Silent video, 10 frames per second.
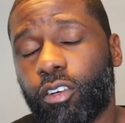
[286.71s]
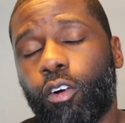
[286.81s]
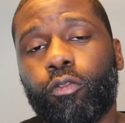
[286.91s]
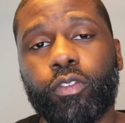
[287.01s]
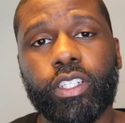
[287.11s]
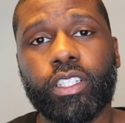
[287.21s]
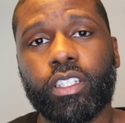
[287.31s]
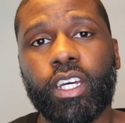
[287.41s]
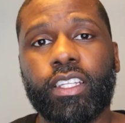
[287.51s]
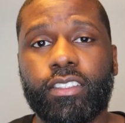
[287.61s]
So
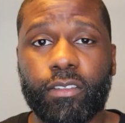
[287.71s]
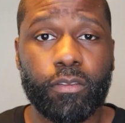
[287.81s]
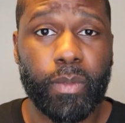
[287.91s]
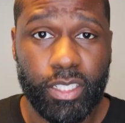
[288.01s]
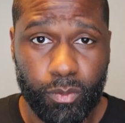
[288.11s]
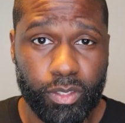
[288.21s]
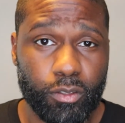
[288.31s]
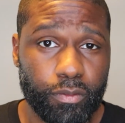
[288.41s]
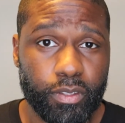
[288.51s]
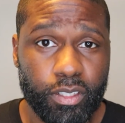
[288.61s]
hopefully this information
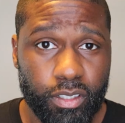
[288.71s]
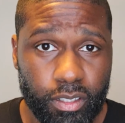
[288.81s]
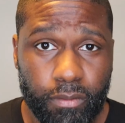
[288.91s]
was useful to you.